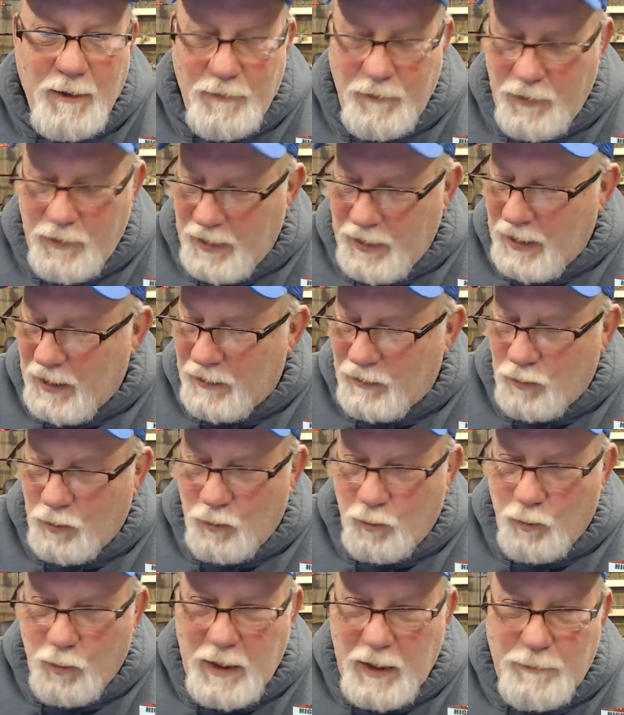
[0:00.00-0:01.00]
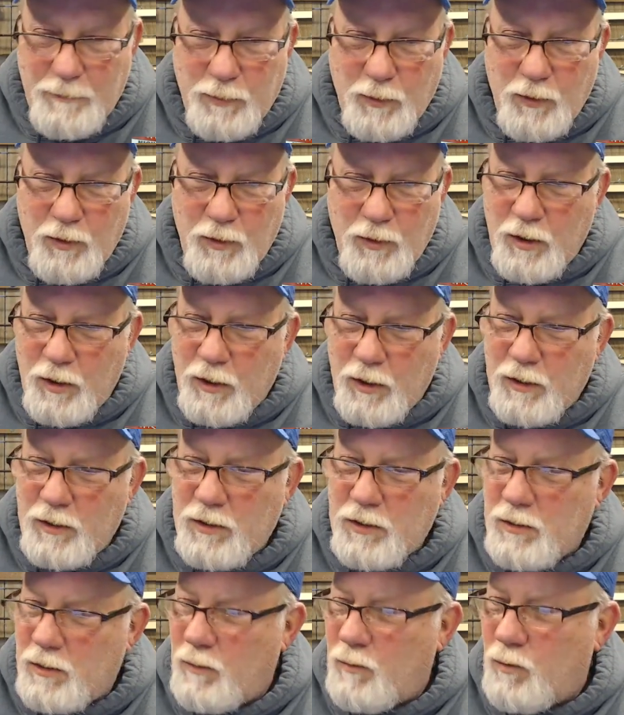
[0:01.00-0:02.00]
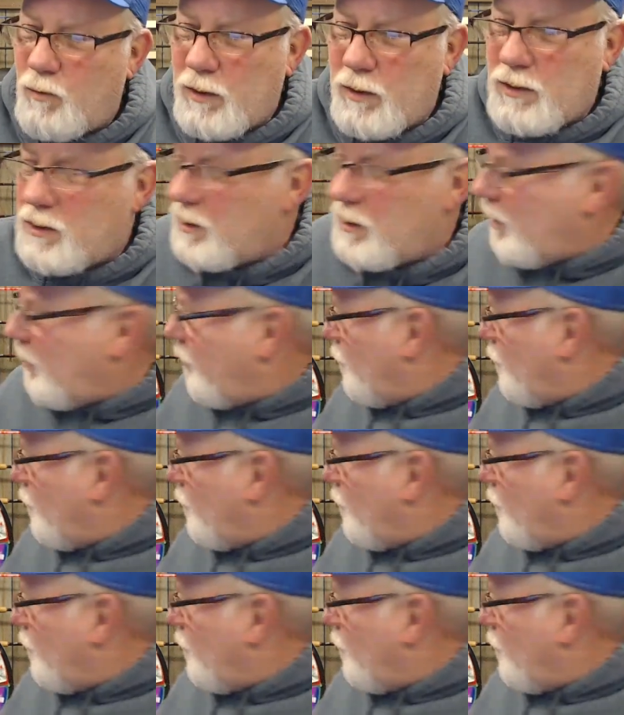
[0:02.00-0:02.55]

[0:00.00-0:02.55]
the Reaper hooks, and what's the other